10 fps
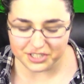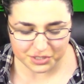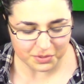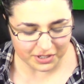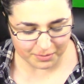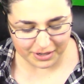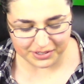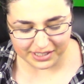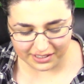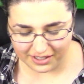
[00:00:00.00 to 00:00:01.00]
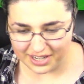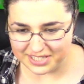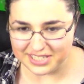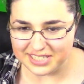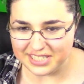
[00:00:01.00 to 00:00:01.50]
Just when you're about to get
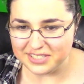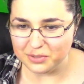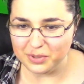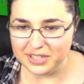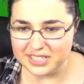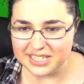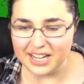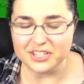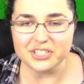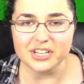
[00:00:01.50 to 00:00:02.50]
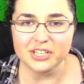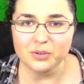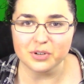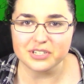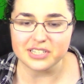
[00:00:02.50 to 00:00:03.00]
lost in Season 1 nostalgia,
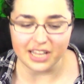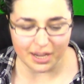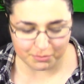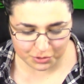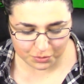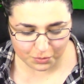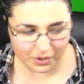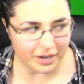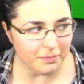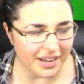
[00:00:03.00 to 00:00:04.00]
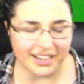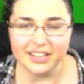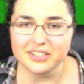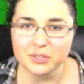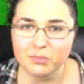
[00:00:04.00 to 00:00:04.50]
you are slammed right back into